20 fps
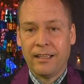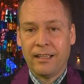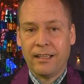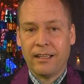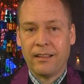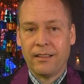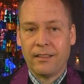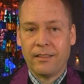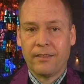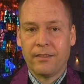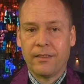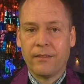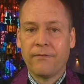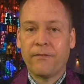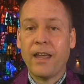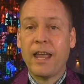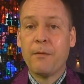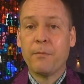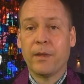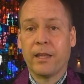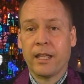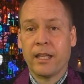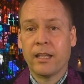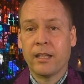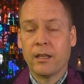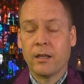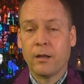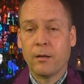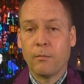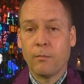the family
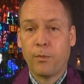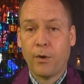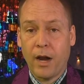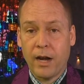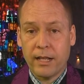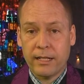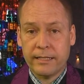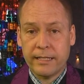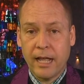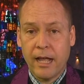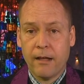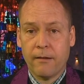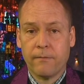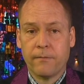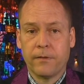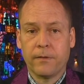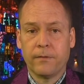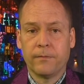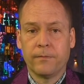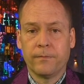brought a dove.